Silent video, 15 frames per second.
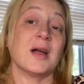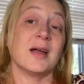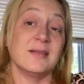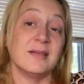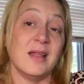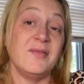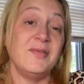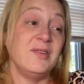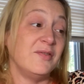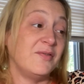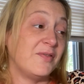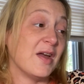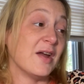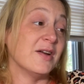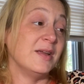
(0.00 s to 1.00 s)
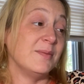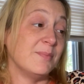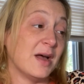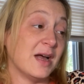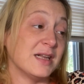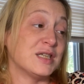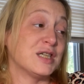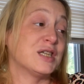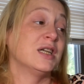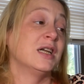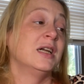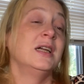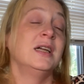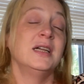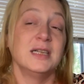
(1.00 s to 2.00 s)
I love you very much,
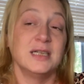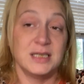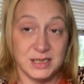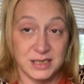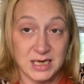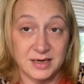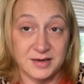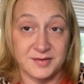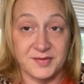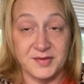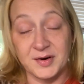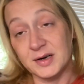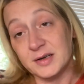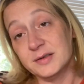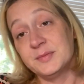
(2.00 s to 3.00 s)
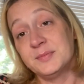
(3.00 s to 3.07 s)
Jennifer.